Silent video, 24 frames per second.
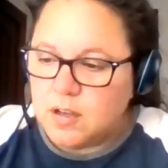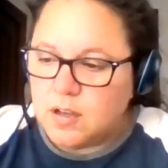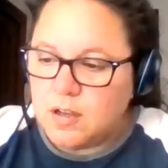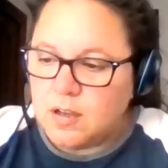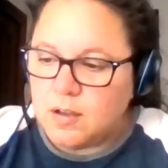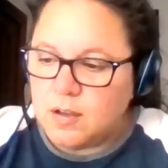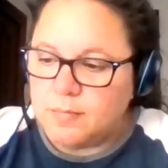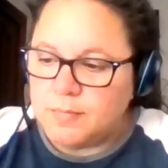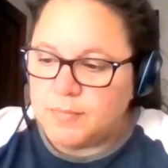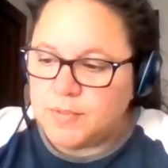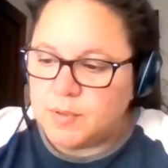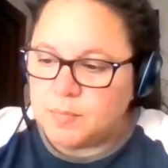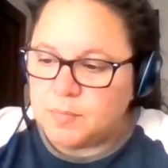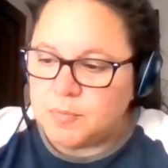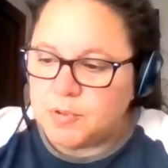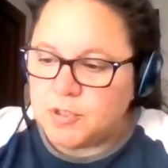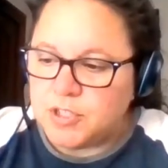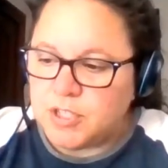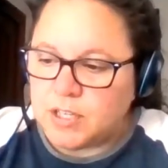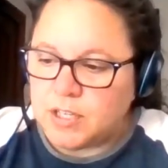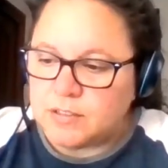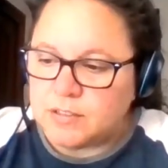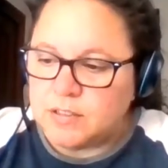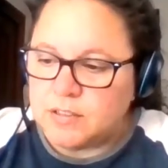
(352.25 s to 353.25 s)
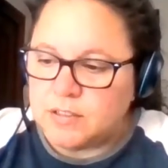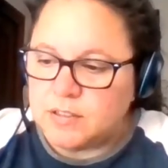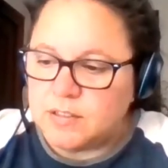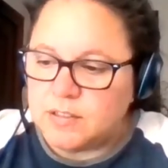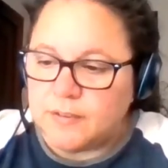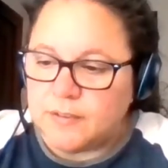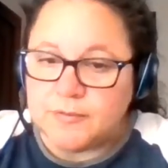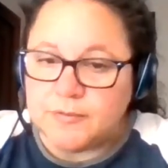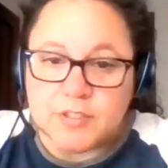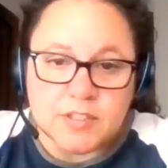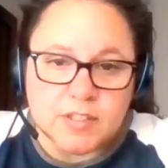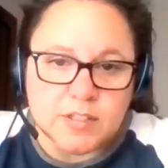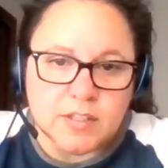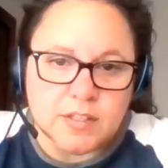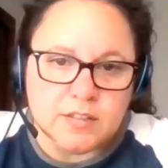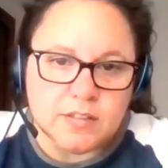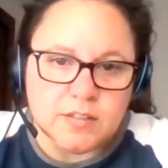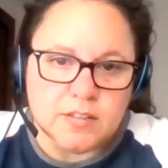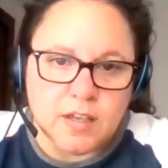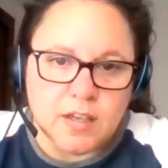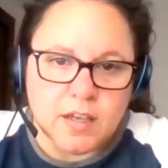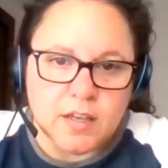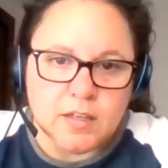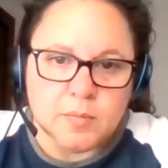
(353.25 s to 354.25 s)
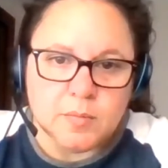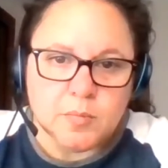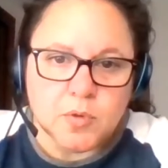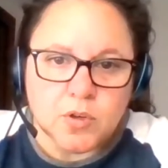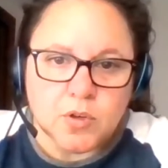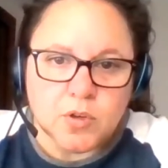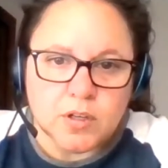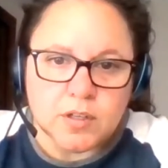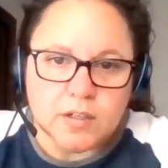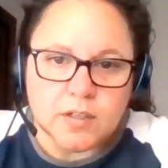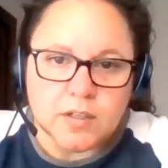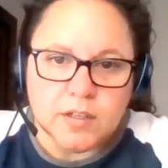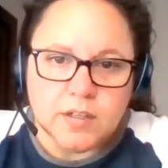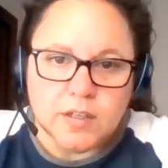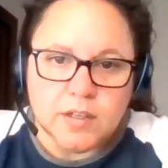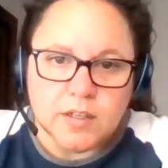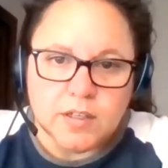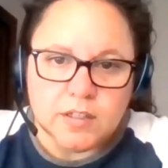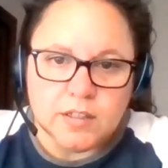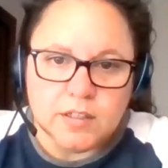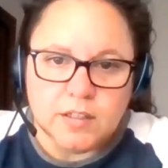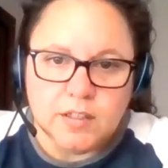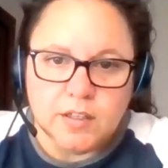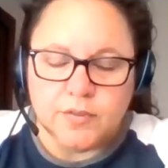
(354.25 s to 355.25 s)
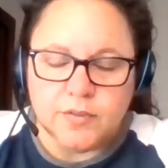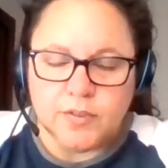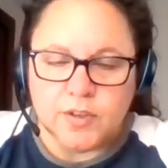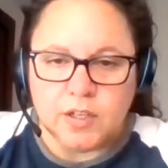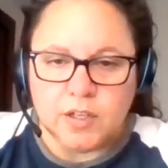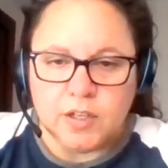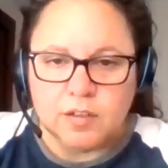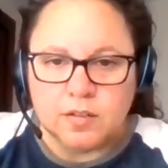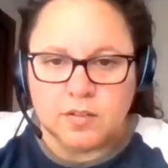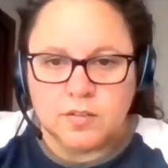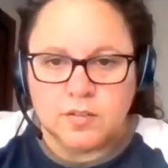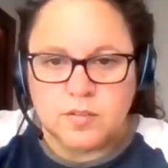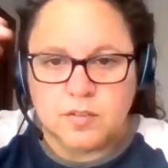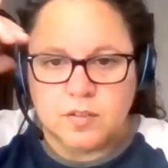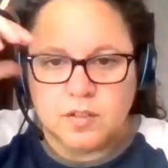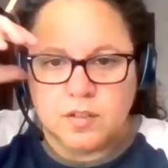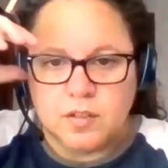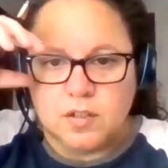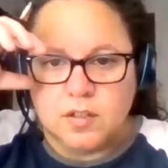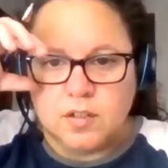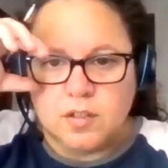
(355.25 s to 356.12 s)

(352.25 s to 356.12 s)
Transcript: the projected deficits anymore, given